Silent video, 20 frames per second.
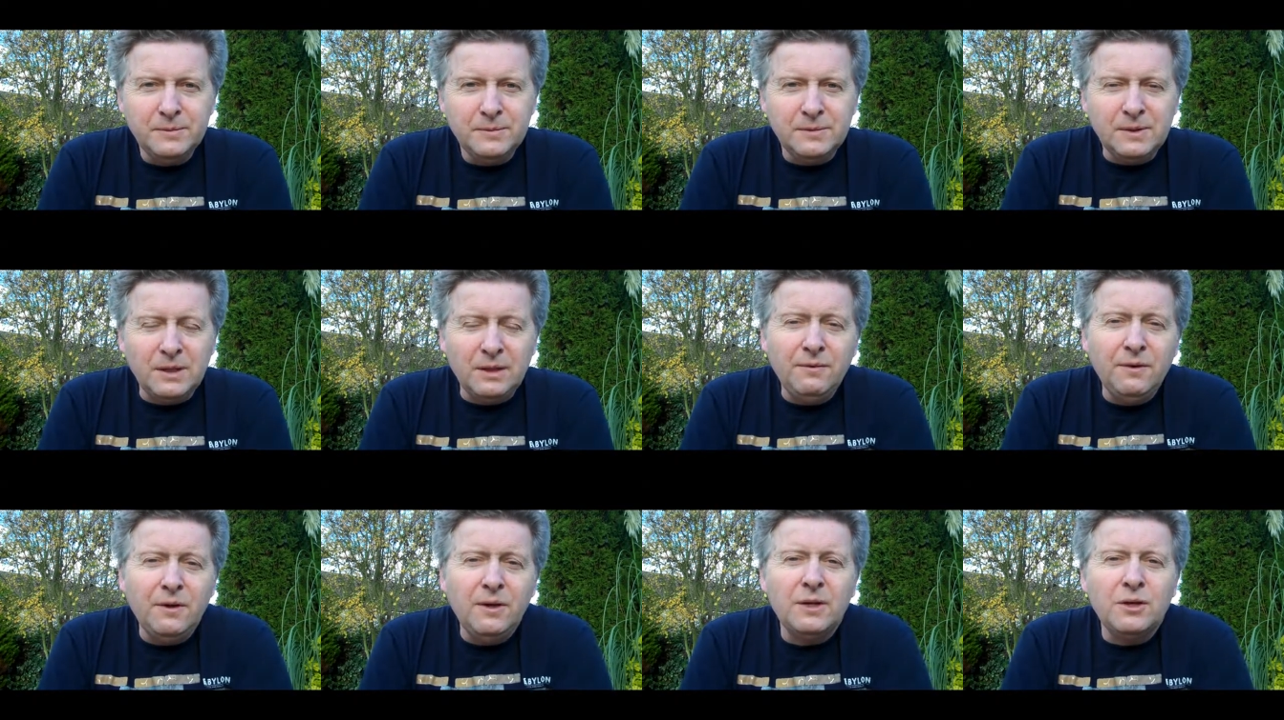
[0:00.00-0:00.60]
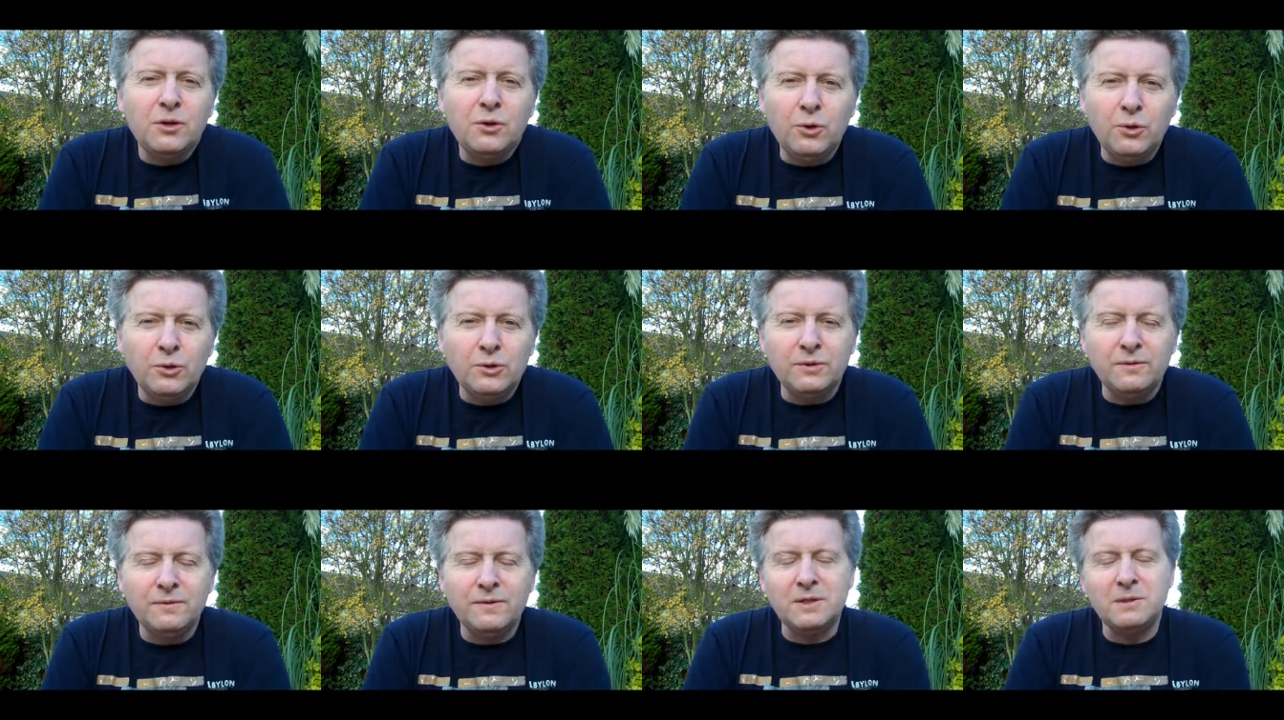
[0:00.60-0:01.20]
Now, if only a
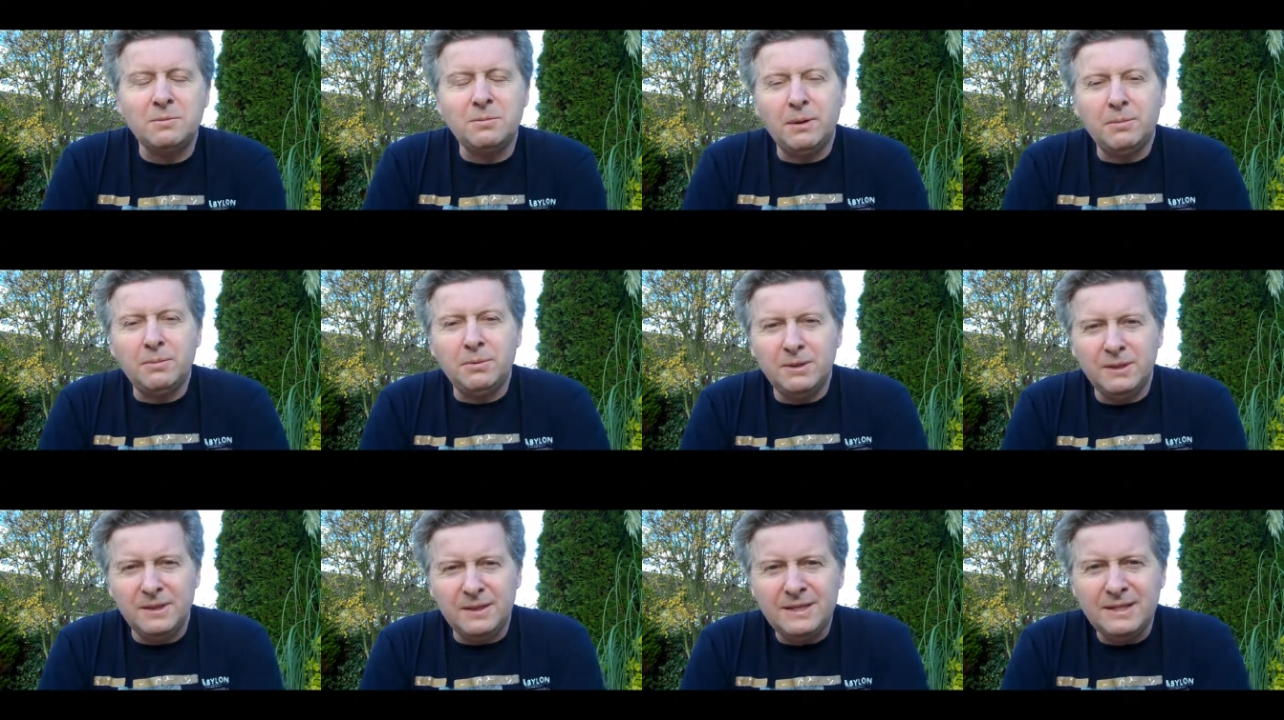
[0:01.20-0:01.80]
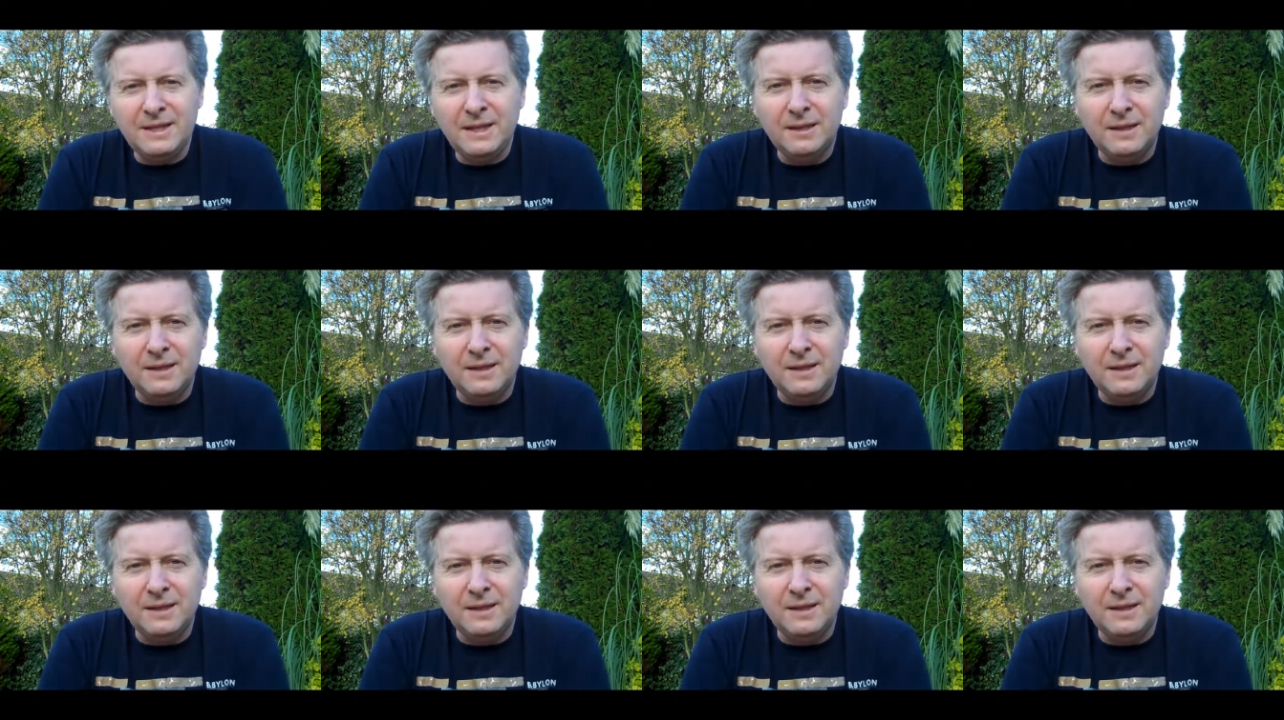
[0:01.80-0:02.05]
quarter of those people had seen